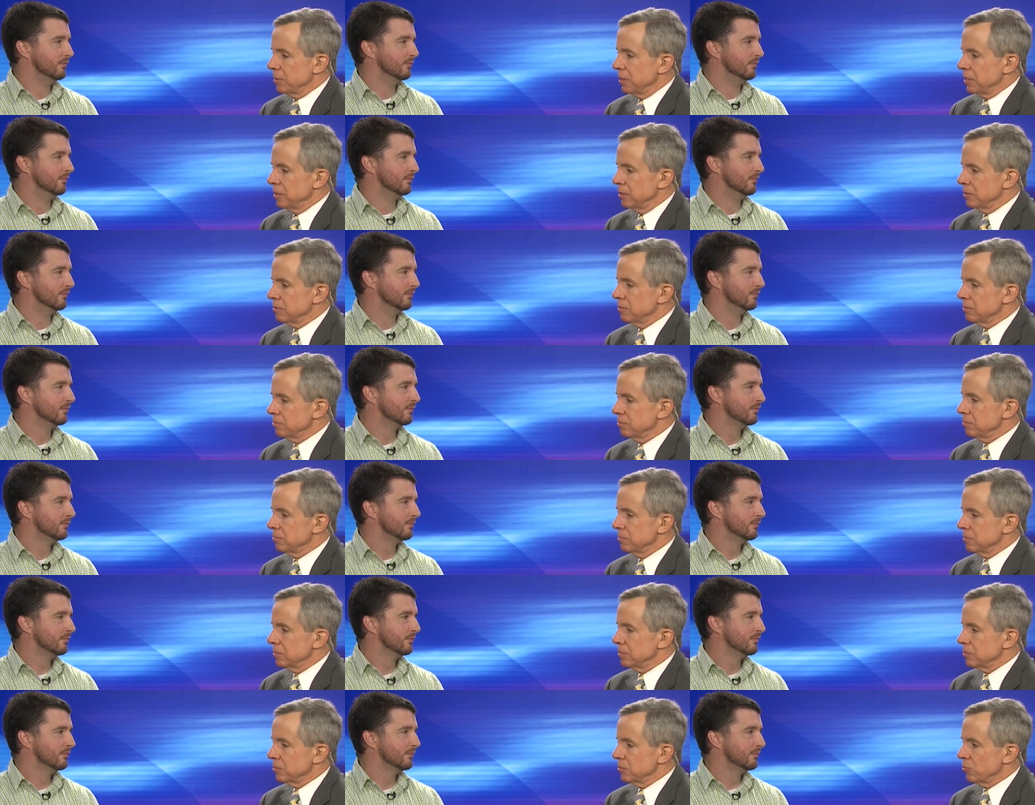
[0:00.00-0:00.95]
Speaker 1: I mean,
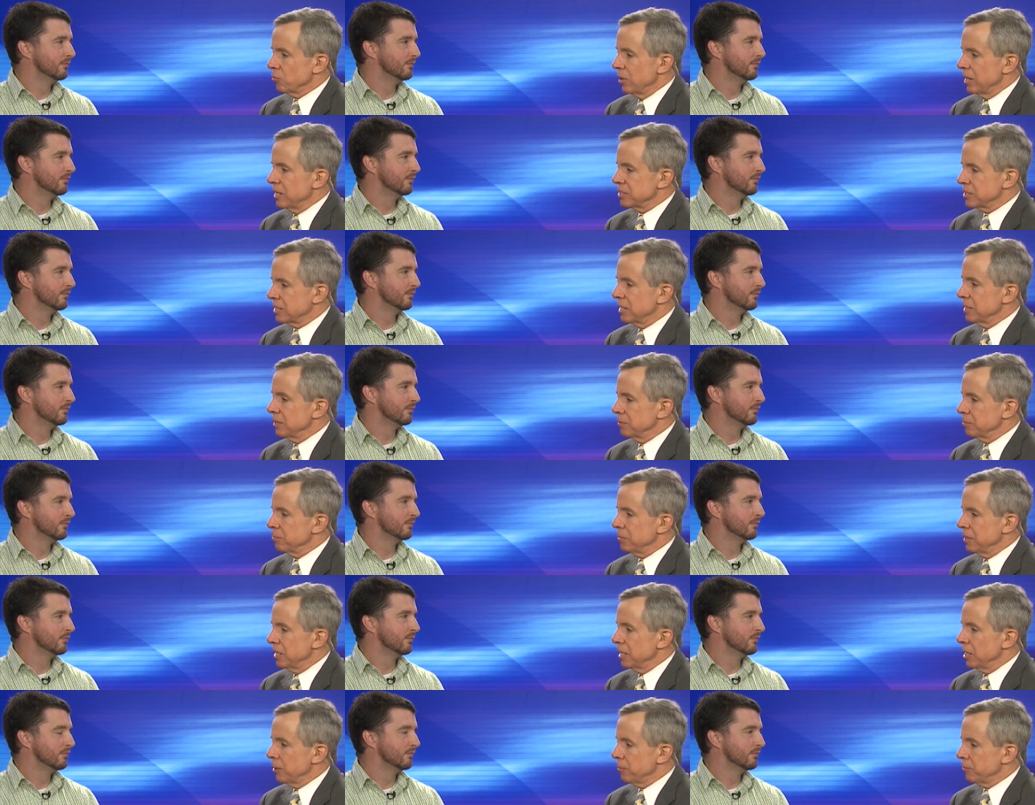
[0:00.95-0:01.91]
rest
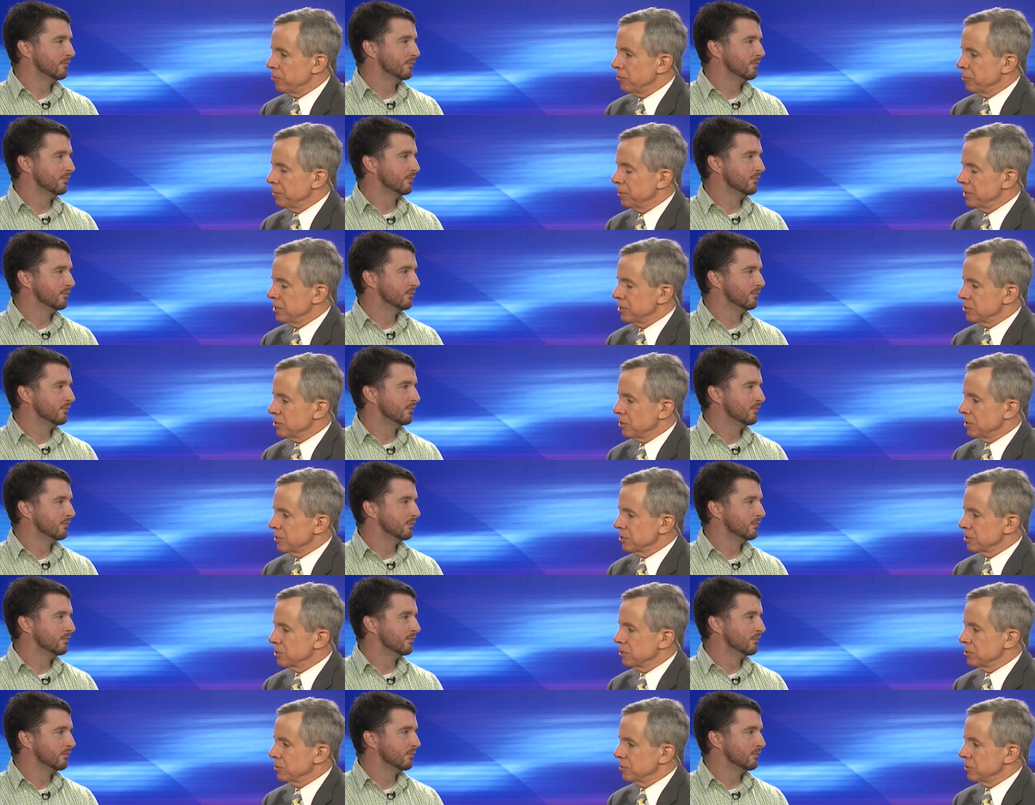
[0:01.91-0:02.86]
can be helpful, but there's
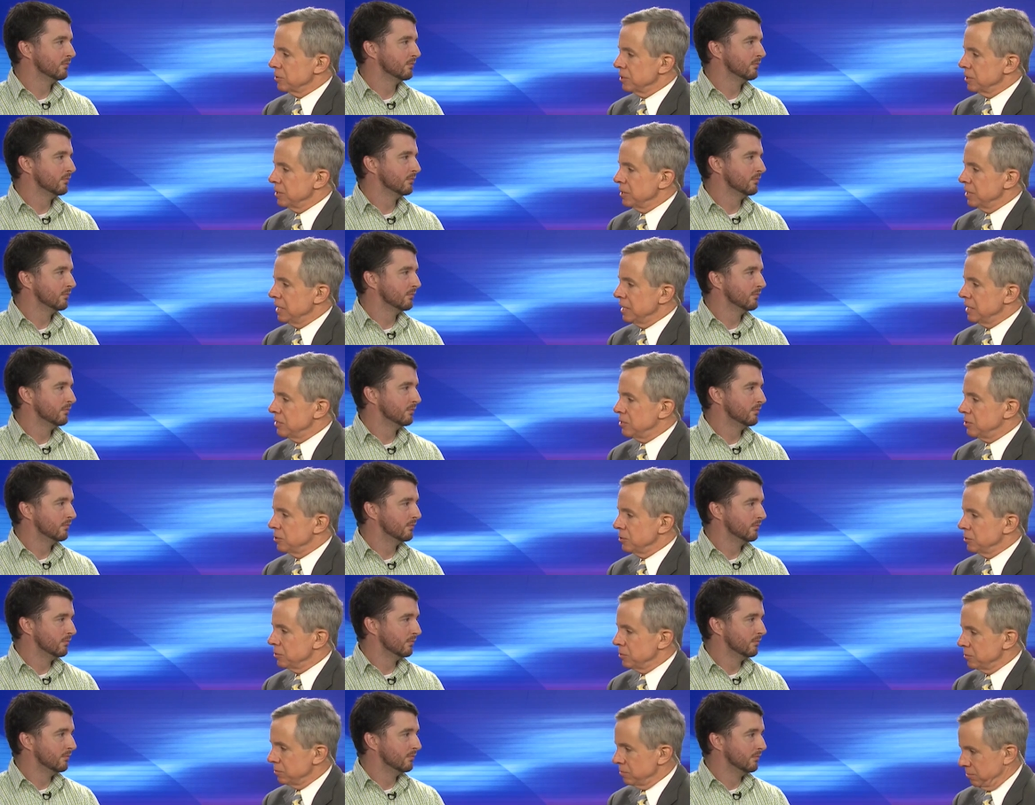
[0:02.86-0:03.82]
also need
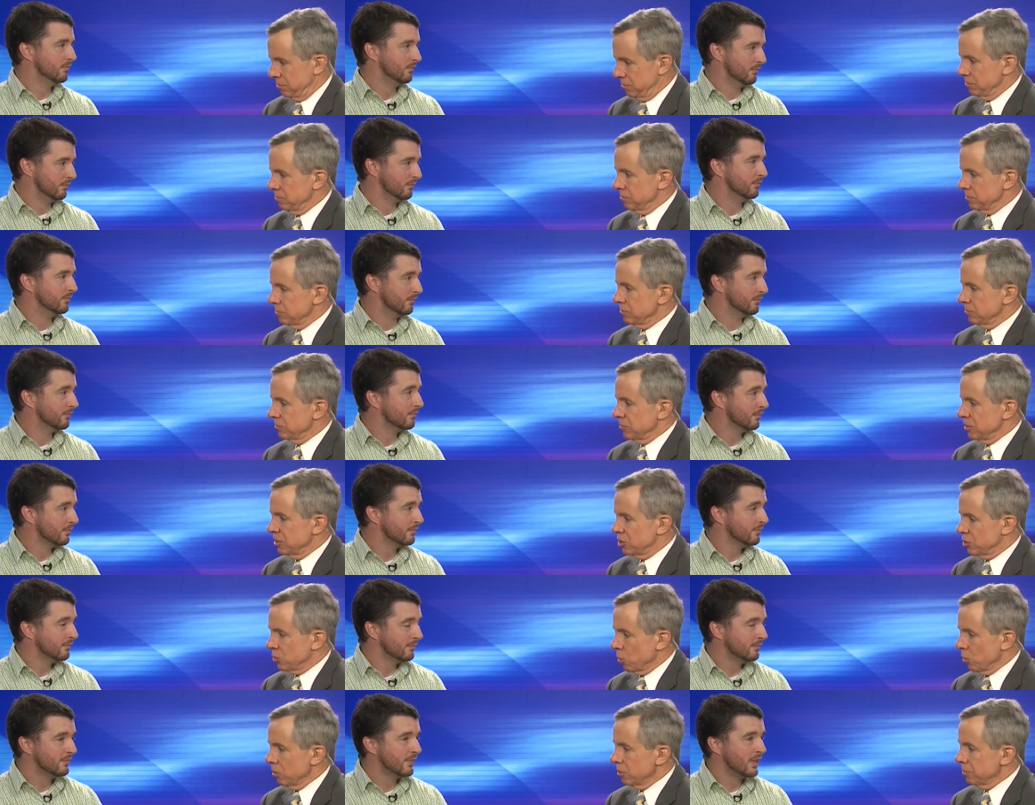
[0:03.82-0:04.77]
to
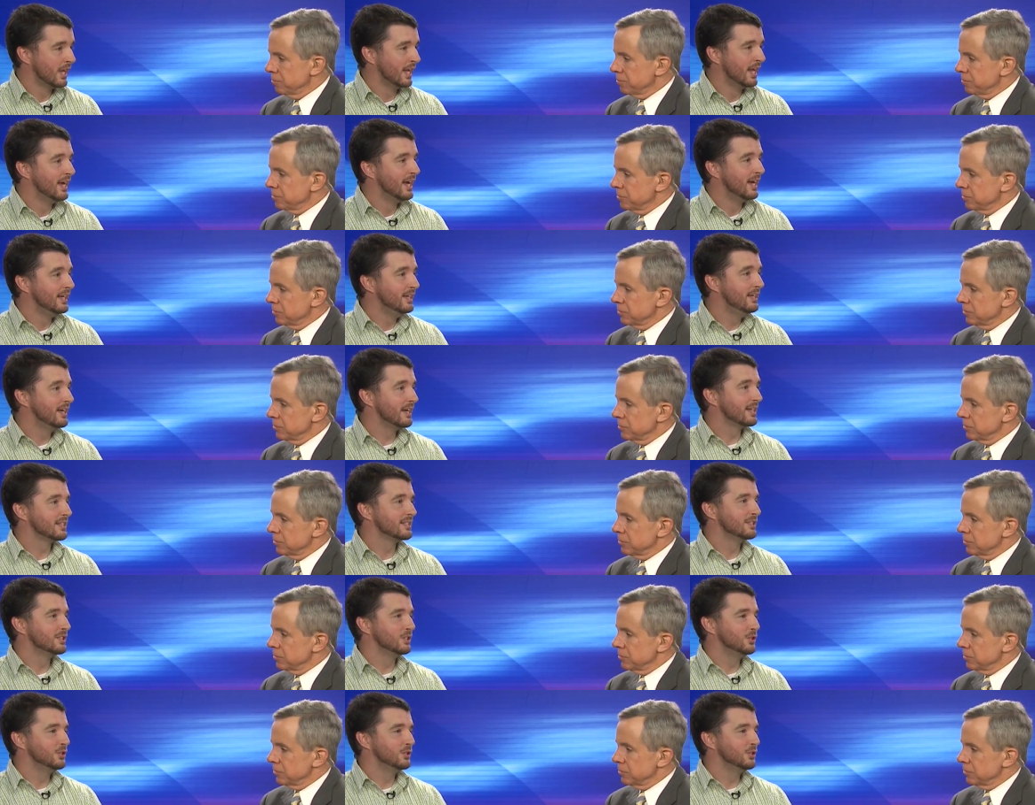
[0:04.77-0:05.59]
restore? Yes,